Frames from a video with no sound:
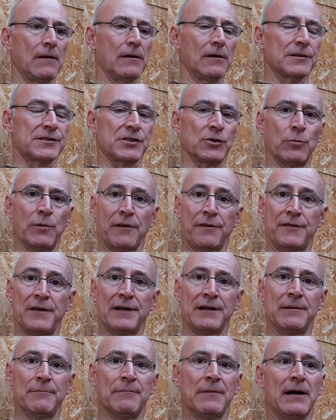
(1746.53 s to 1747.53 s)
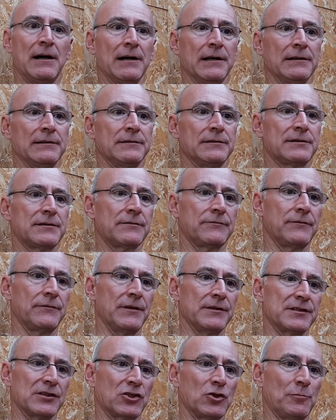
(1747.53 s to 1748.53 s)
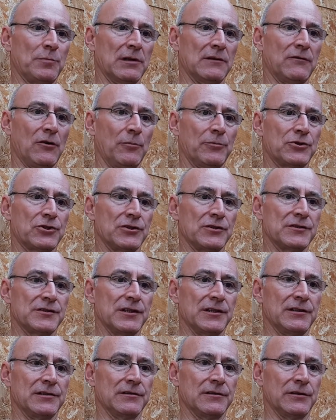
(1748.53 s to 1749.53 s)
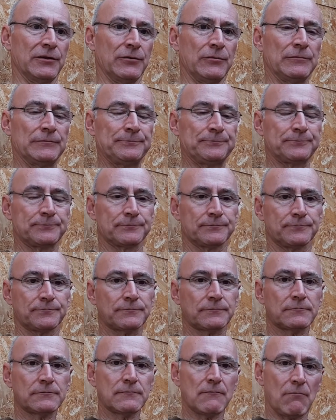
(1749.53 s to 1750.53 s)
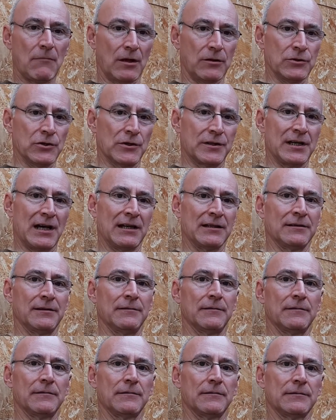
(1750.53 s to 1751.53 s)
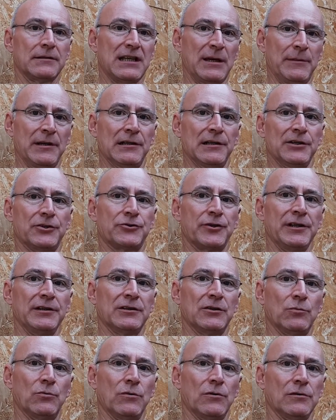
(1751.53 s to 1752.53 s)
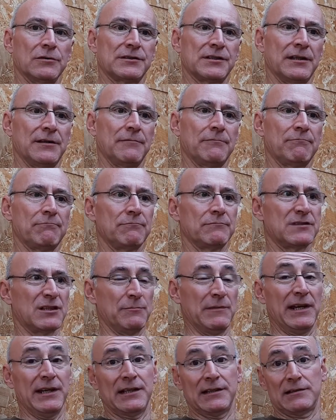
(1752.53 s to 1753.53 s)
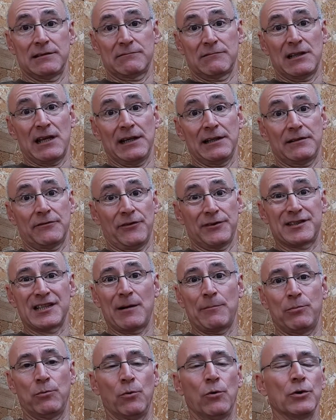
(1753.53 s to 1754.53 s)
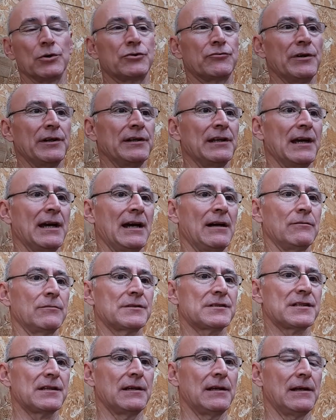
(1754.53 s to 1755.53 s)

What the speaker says: So with that in mind, there's a couple of options you can do. You can chemically treat the water to make it like the tap water in your house,